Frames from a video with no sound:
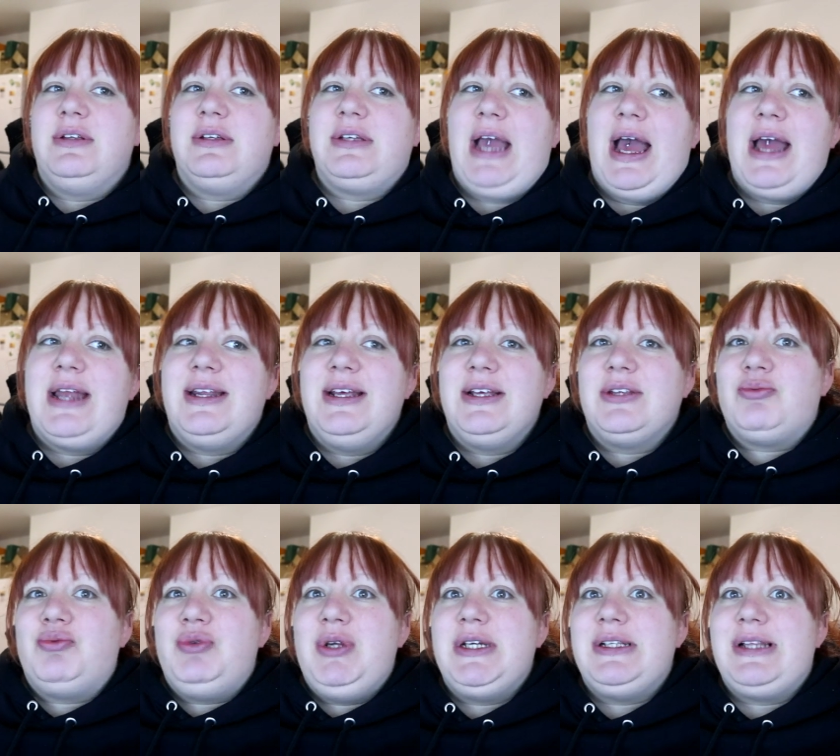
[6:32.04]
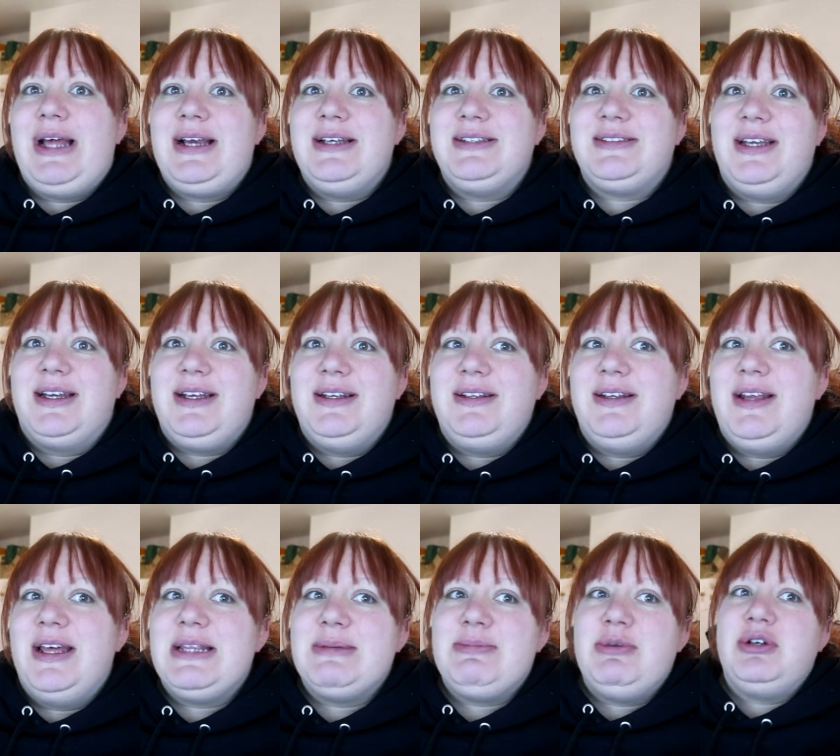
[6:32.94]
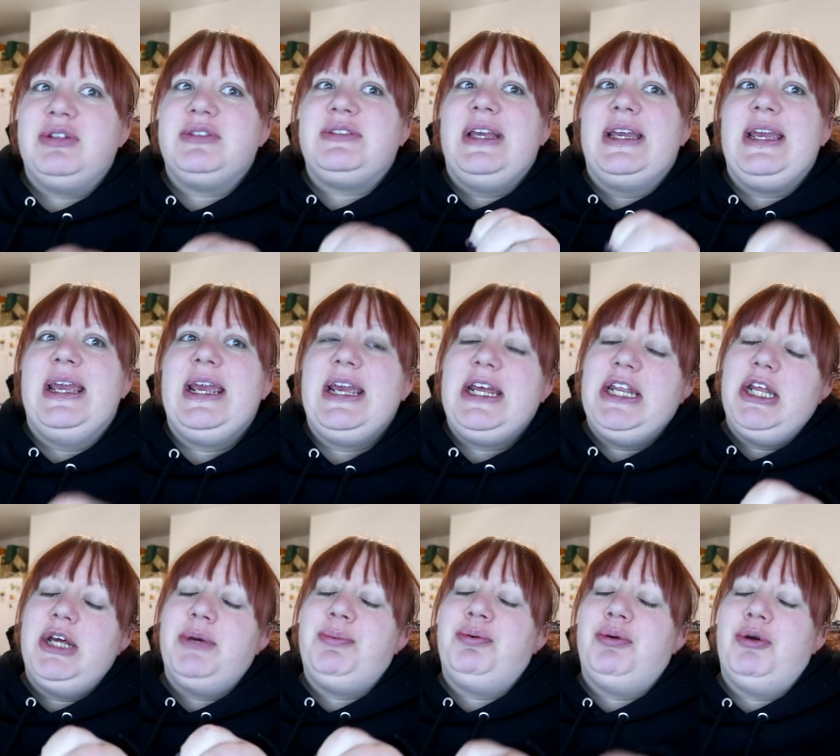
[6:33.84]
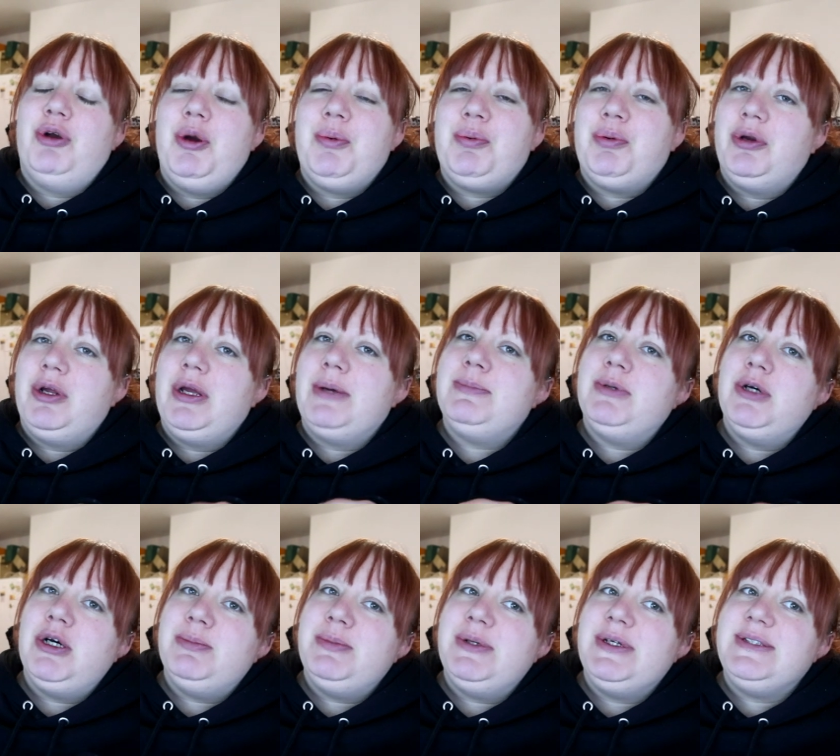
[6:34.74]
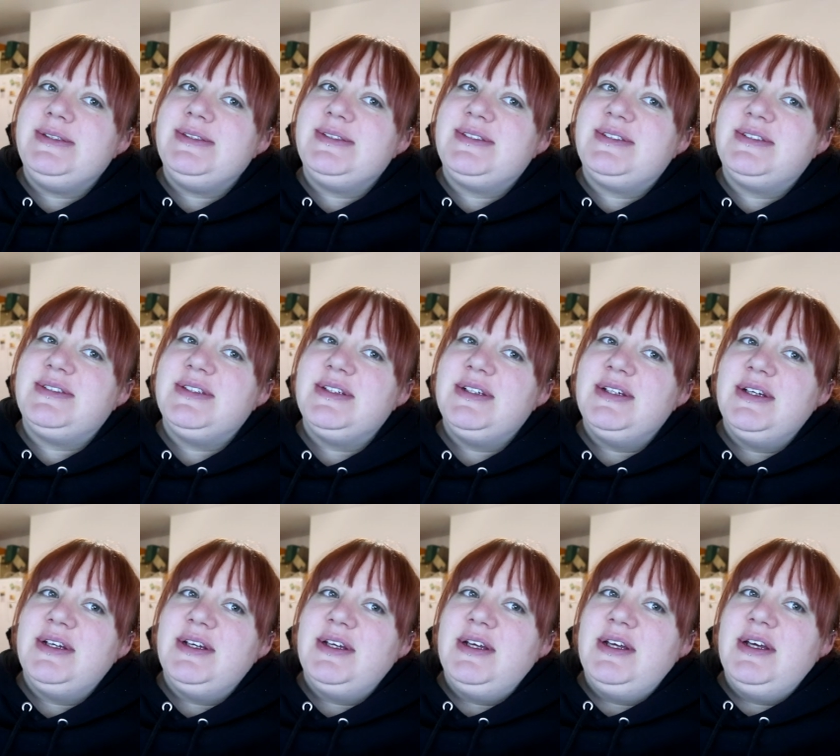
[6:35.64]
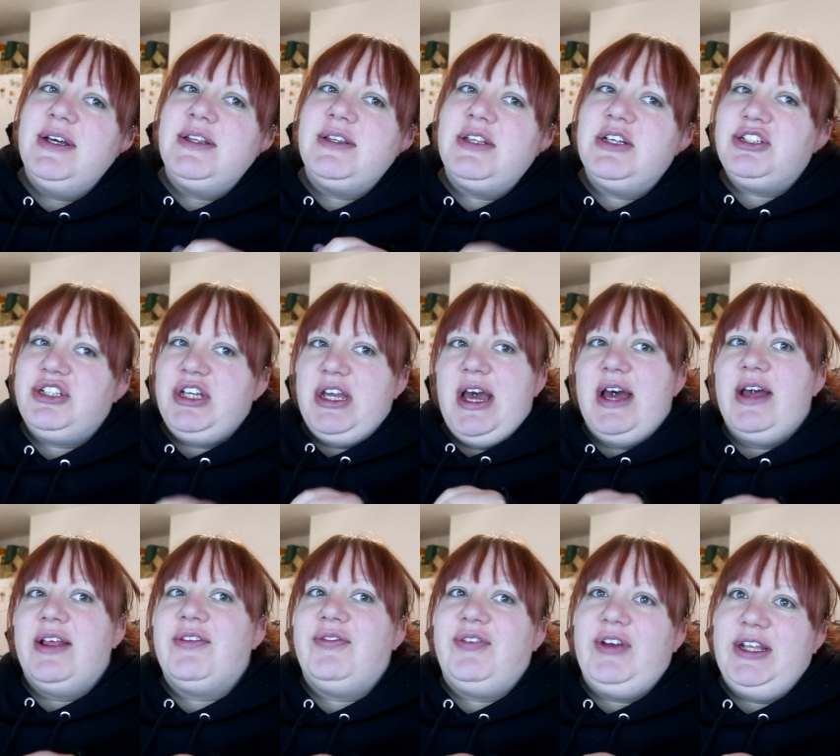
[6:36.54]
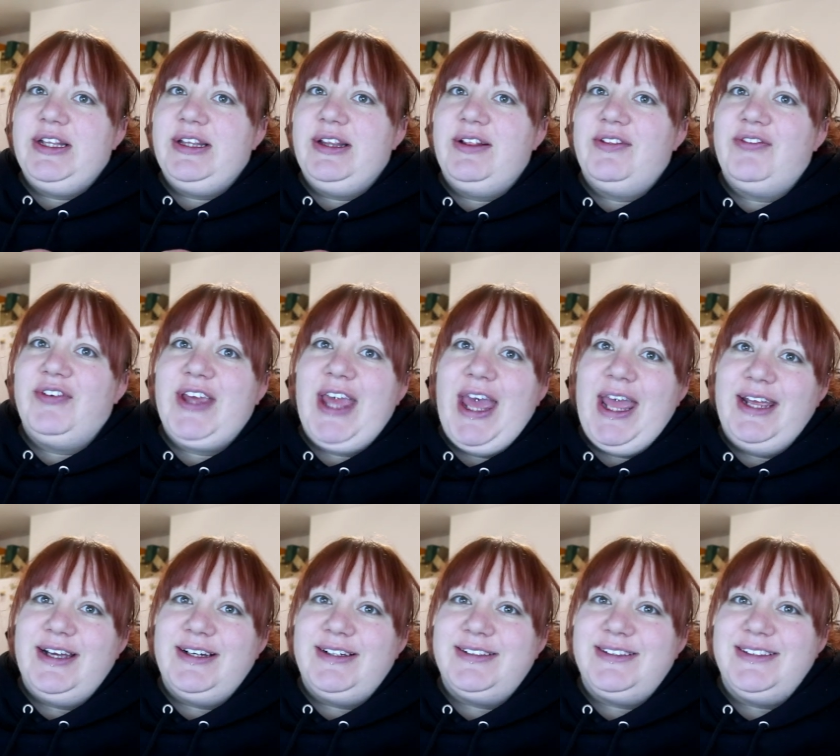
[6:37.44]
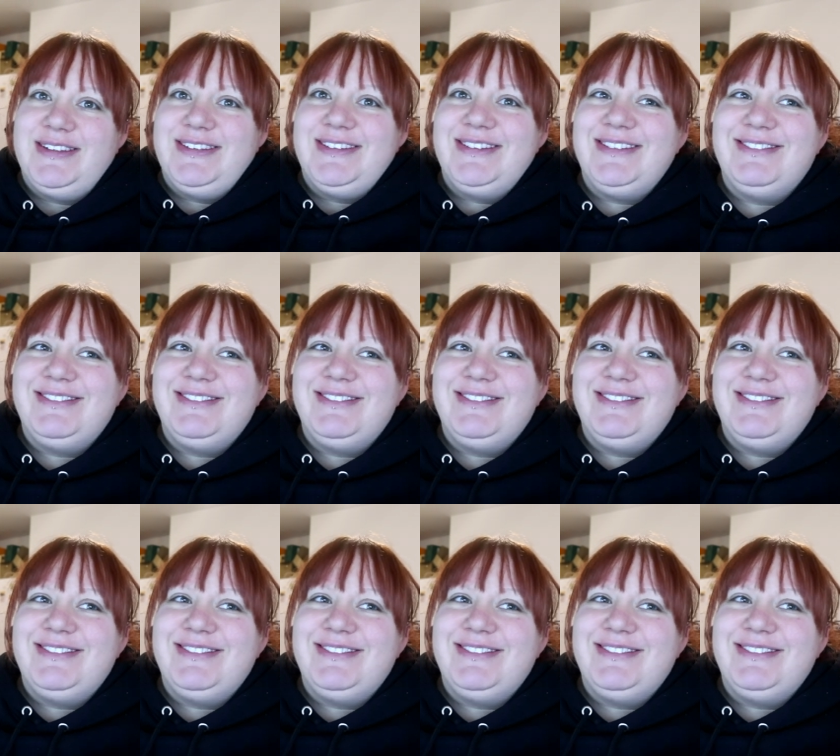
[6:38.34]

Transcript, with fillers: Katniss realising at the most inappropriate moments that she has feelings for Gale.